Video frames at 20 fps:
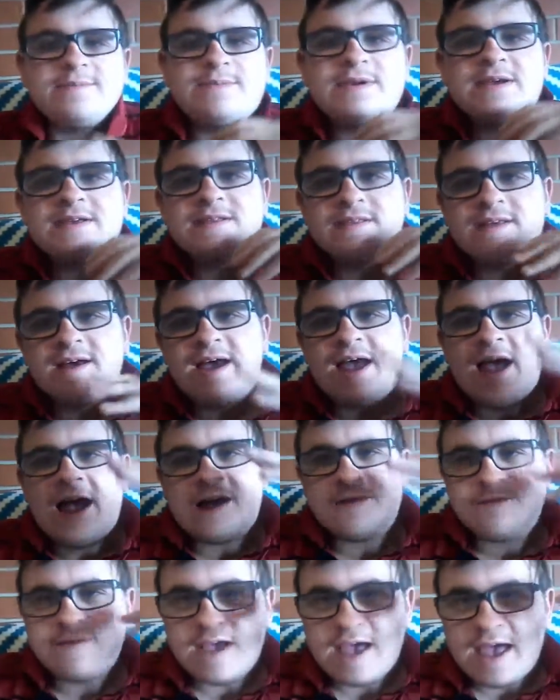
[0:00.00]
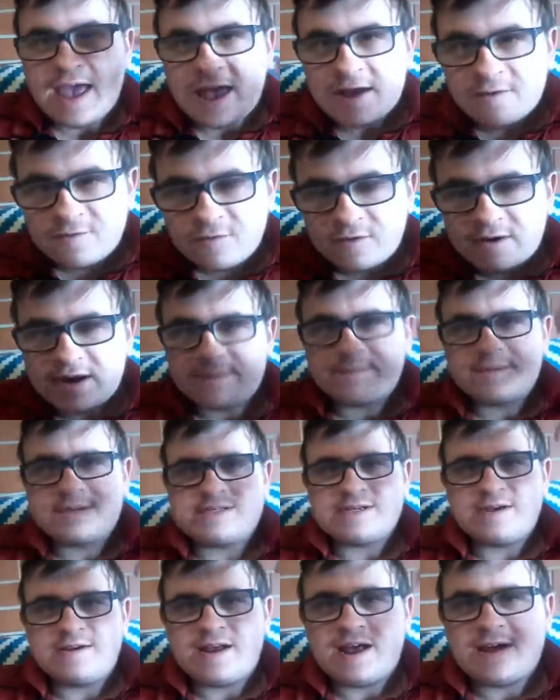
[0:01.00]
But, like, have every
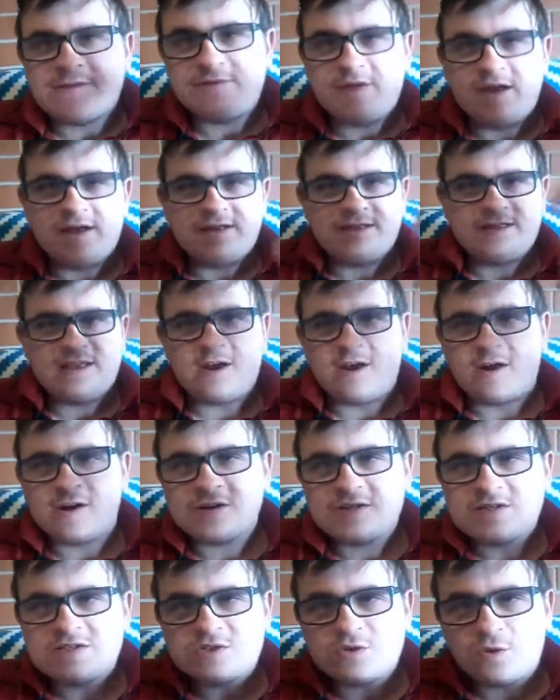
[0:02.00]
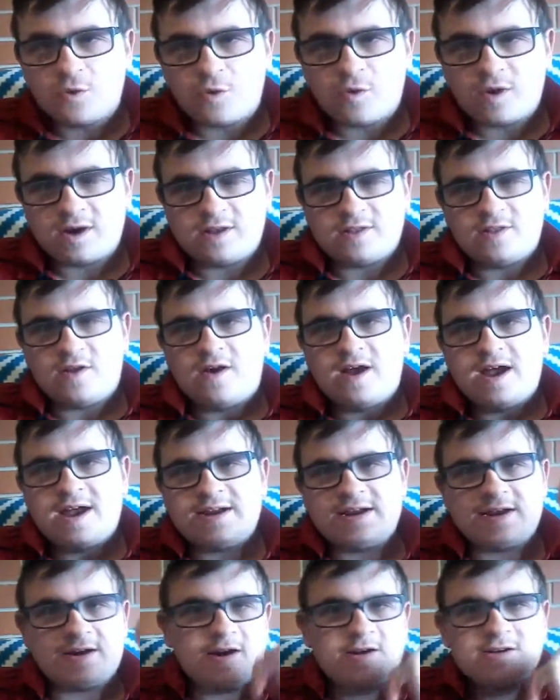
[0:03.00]
episode have, like, their own
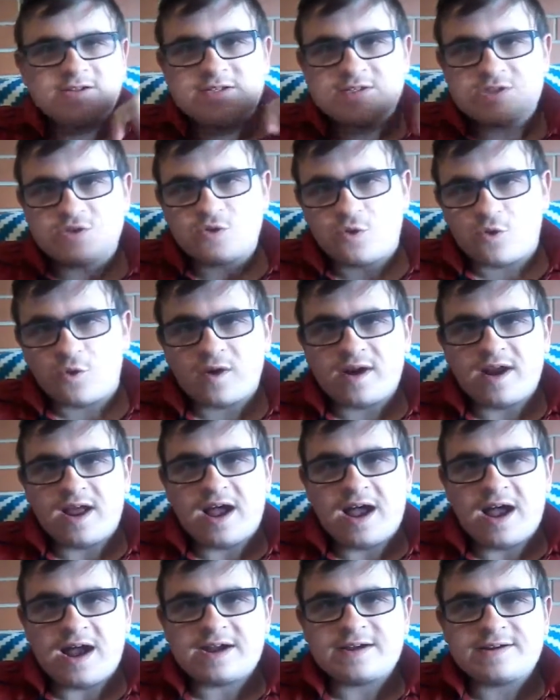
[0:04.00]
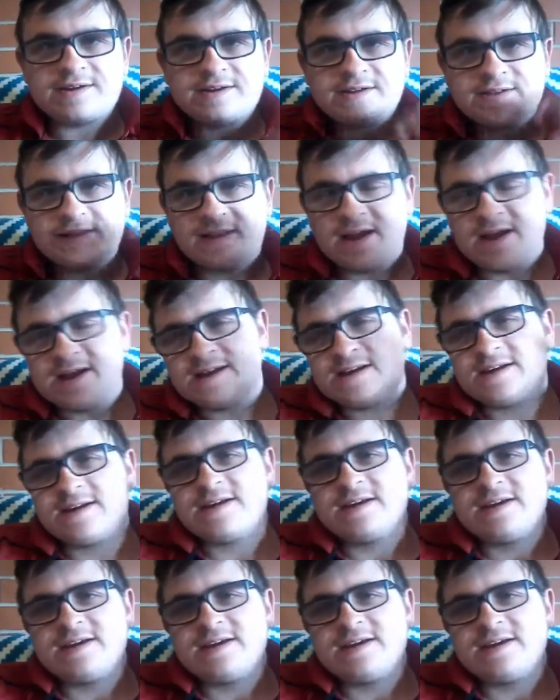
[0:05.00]
storyline, their own story arc, like,